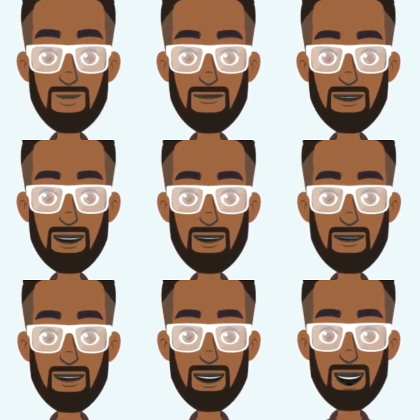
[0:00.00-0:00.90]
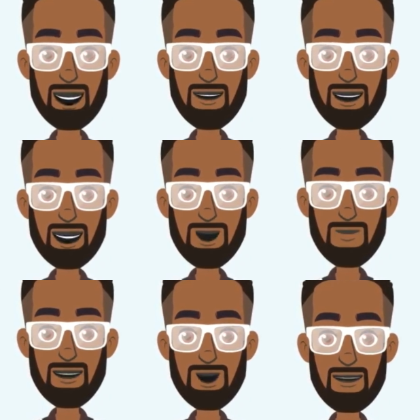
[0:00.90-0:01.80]
NVR or camera.
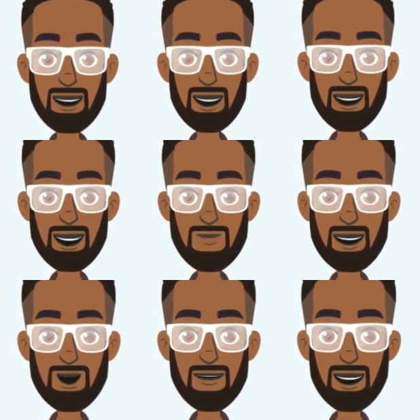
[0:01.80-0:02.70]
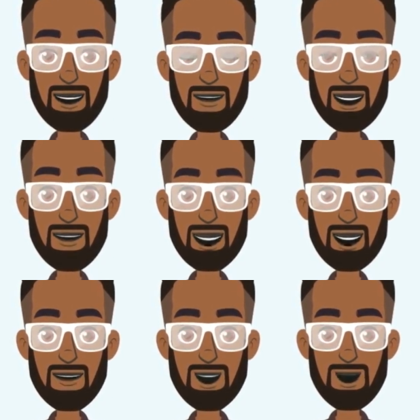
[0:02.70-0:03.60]
Finally, the problem may be
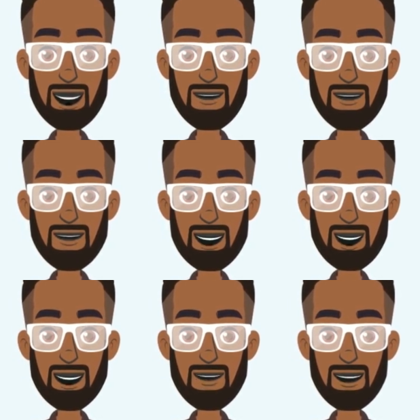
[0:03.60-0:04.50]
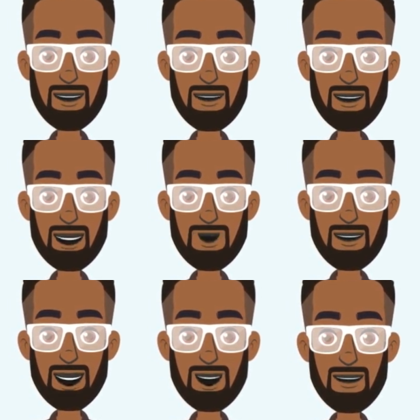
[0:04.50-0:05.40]
because the camera or NVR is
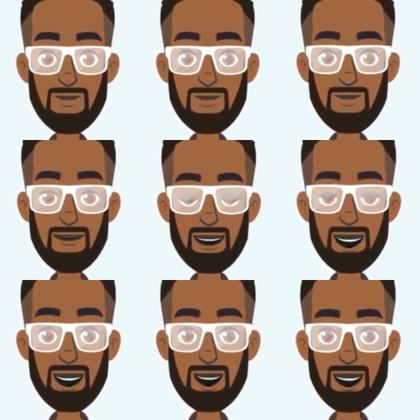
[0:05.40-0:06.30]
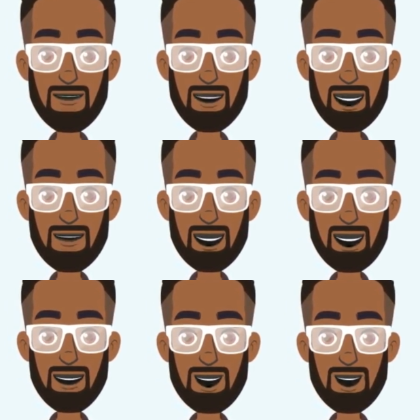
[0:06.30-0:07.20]
faulty. This could be caused by a
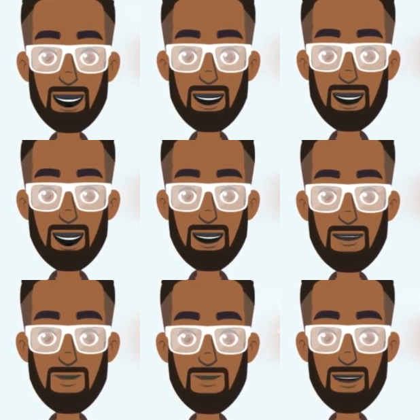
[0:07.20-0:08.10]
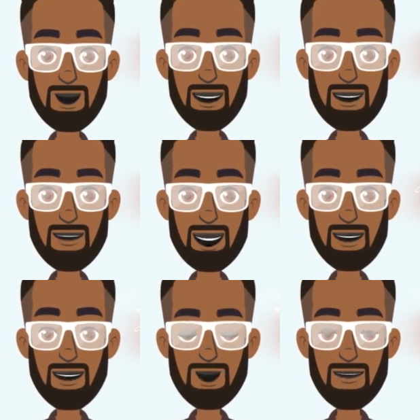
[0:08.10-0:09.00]
host of reasons, including
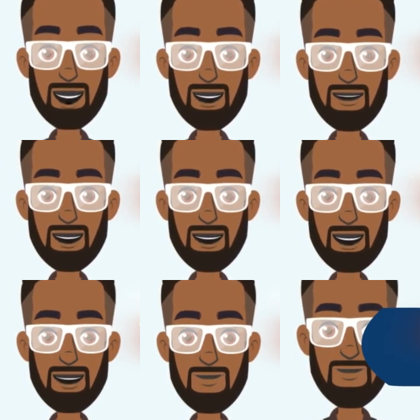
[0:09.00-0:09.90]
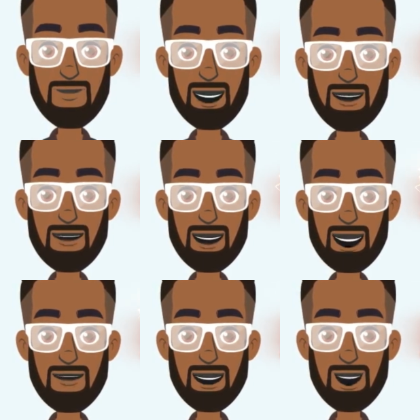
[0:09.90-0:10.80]
power fluctuations,
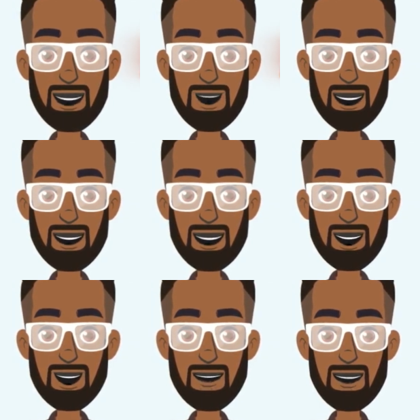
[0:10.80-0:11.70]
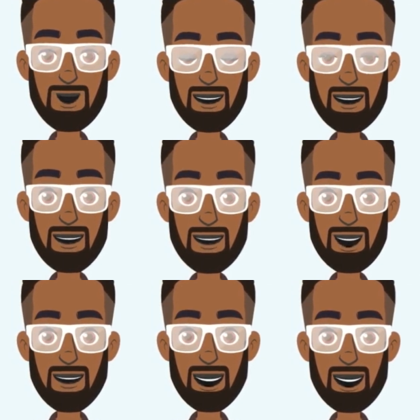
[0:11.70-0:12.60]
sabotage, or even component failure,
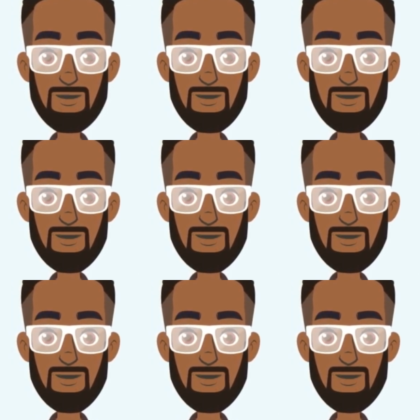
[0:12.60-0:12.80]
etc.